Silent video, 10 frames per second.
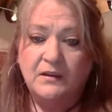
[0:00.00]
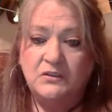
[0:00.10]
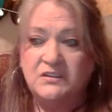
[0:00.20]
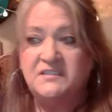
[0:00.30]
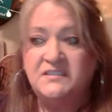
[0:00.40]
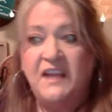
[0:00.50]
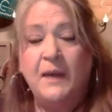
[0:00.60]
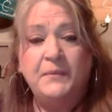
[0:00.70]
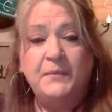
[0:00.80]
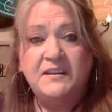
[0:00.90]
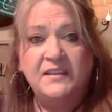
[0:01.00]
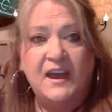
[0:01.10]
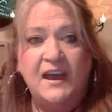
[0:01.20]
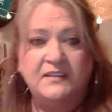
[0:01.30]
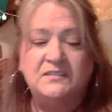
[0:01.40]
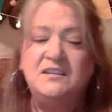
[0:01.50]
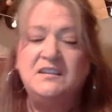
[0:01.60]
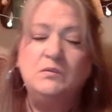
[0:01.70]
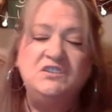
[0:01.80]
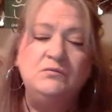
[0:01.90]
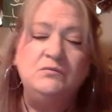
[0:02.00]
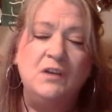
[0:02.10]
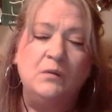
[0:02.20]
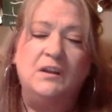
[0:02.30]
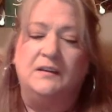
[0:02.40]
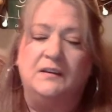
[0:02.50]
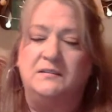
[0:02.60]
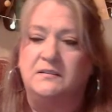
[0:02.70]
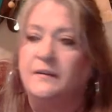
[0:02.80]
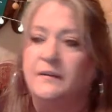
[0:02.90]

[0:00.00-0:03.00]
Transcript: Just tap into that and see what you notice.